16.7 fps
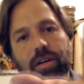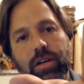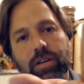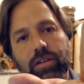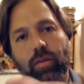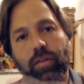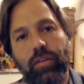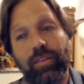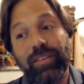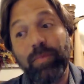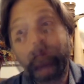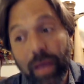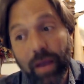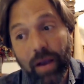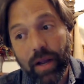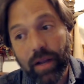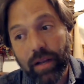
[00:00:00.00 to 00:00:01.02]
So the
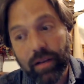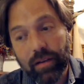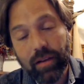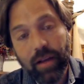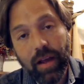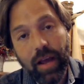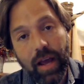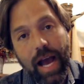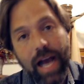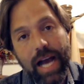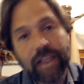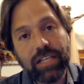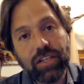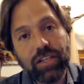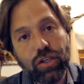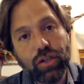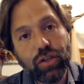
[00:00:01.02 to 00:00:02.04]
spirit
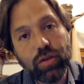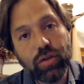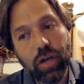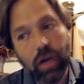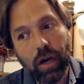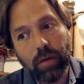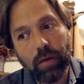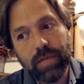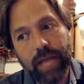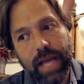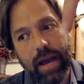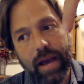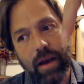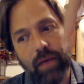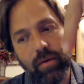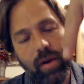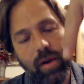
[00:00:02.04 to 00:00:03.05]
has to come
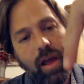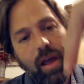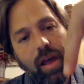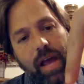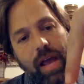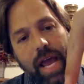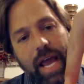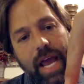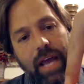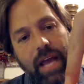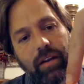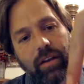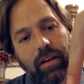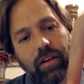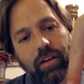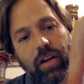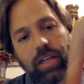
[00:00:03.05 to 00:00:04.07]
down and
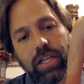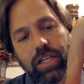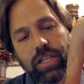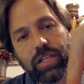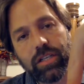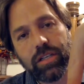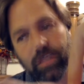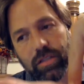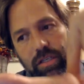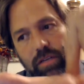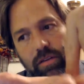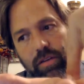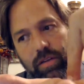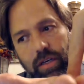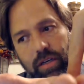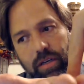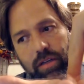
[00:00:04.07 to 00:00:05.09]
touch
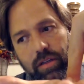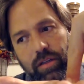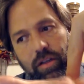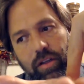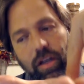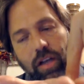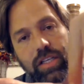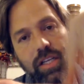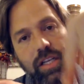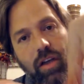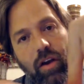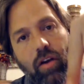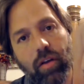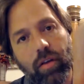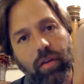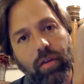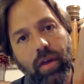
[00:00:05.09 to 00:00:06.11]
the
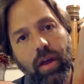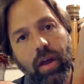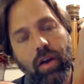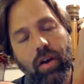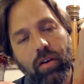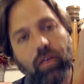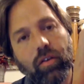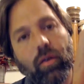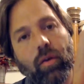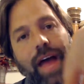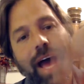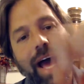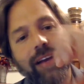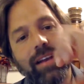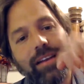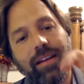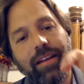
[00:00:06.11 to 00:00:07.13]
earth, so
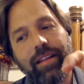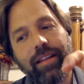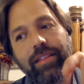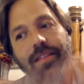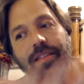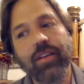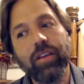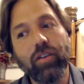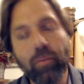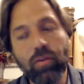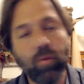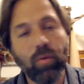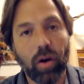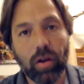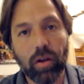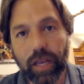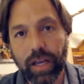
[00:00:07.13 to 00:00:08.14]
that the new
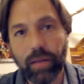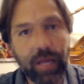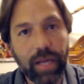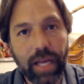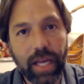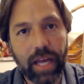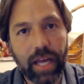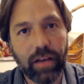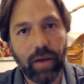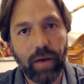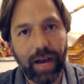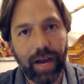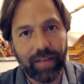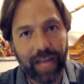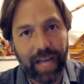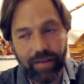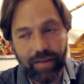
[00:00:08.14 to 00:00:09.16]
world can begin. You have
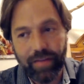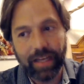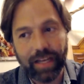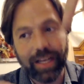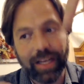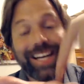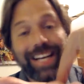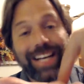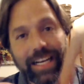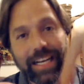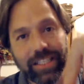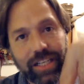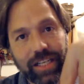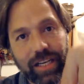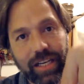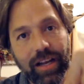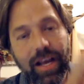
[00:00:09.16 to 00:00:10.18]
to have that
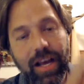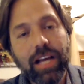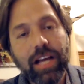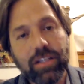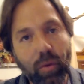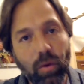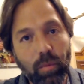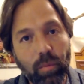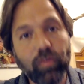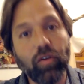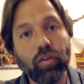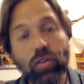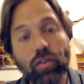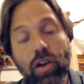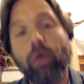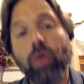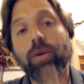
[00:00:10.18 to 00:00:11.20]
connection. So
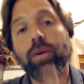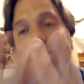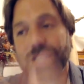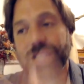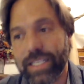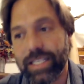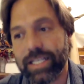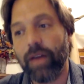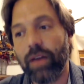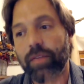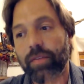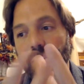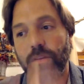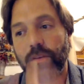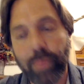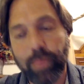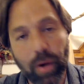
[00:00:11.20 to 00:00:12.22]
Noah sends out
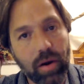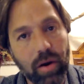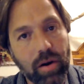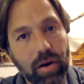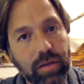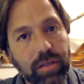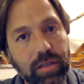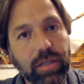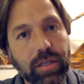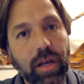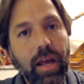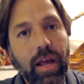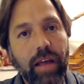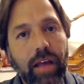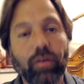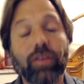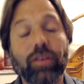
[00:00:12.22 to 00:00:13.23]
these birds.
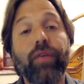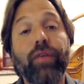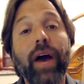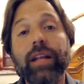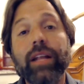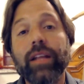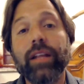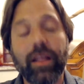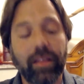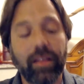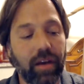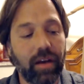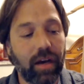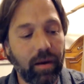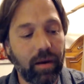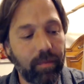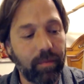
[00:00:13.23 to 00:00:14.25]
So it's finally
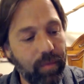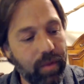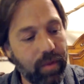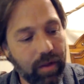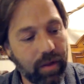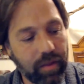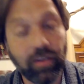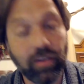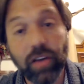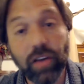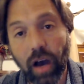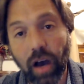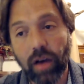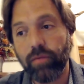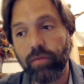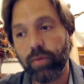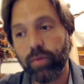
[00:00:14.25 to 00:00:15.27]
the
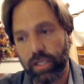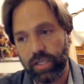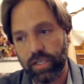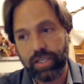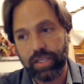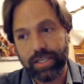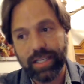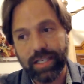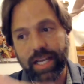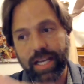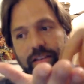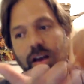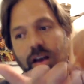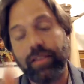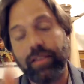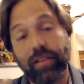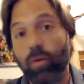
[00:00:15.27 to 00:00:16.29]
dove which succeeds.
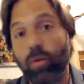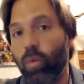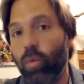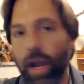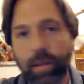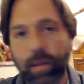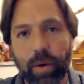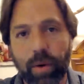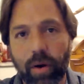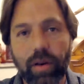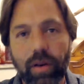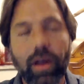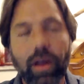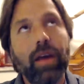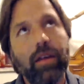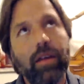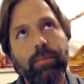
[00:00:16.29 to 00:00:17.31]
Obviously, it's a white
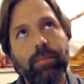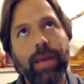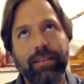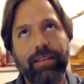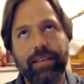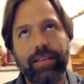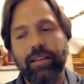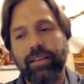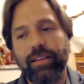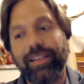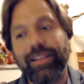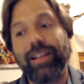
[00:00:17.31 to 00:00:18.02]
bird. It makes sense.